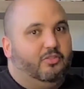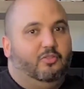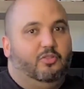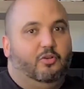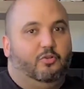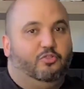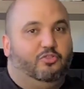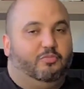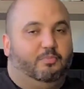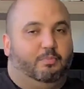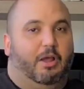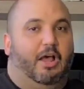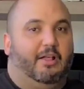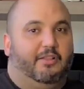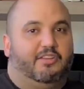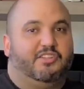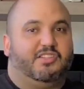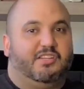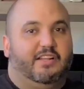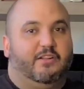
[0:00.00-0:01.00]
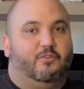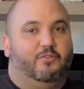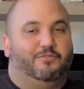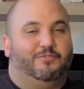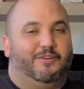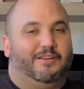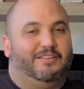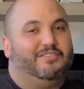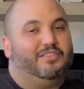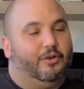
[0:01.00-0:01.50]
those polished nickel
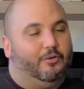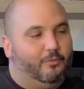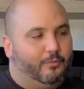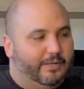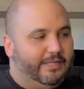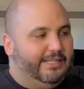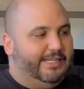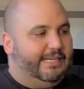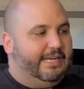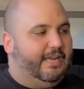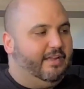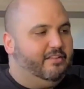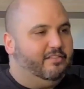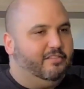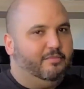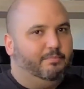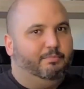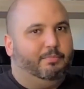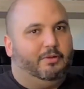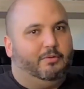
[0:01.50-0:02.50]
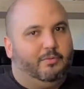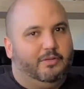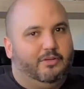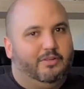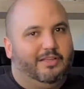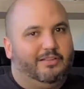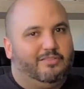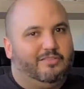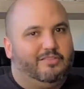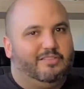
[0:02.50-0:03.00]
frets are really nice, but when
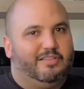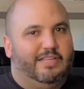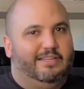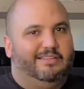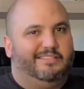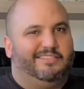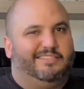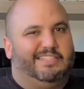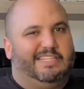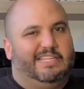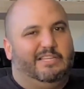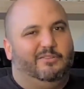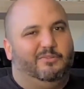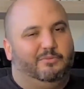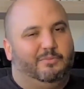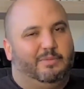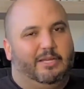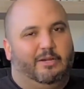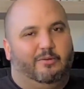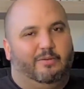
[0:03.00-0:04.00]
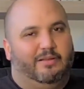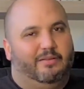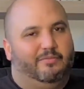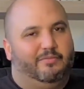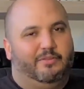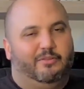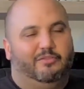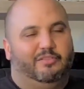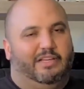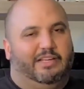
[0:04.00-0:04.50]
you get to stainless steel, you know, it
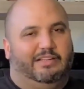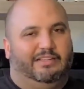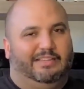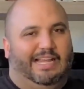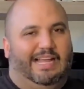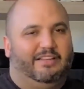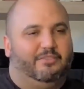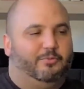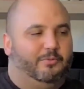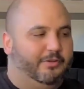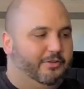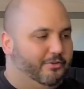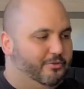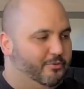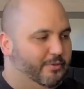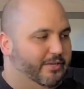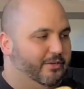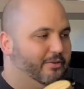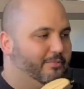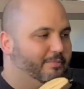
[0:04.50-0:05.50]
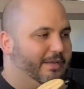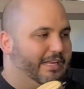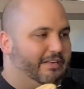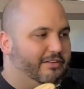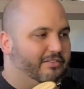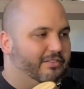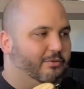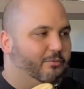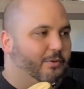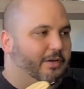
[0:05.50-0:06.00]
feels like glass when you're doing your
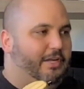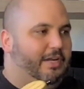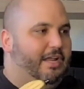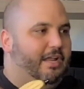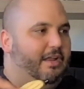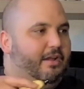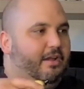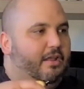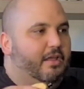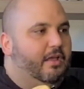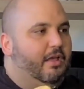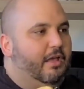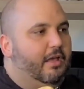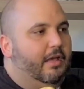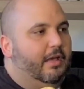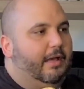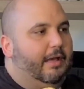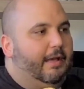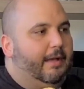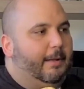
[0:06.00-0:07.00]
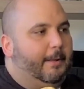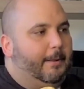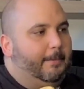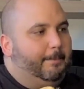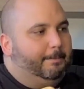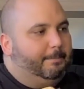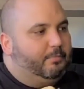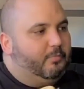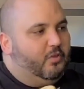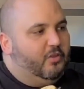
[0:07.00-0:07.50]
bends and whatnot.
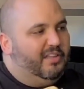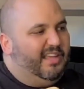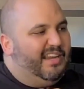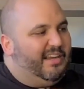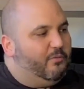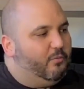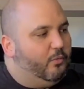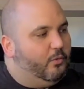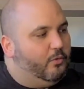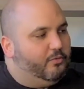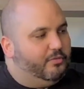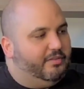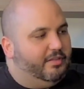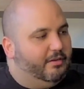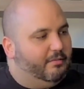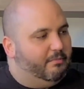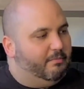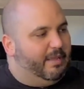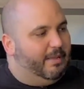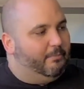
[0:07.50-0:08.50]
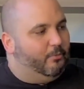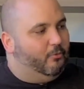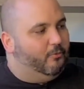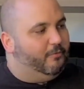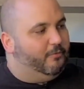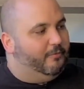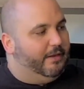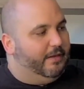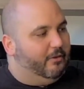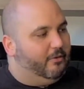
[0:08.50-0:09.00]
You got a roasted maple
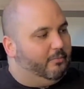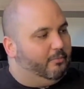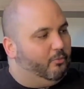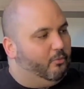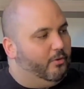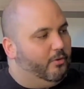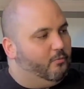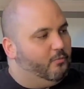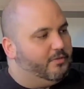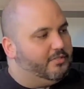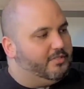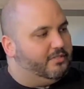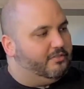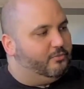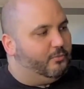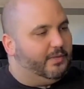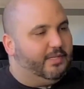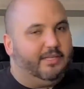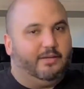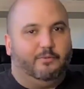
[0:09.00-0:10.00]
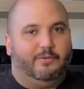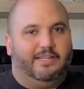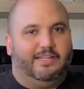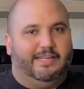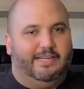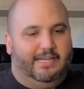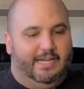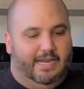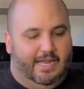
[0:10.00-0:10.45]
fingerboard, which is really, really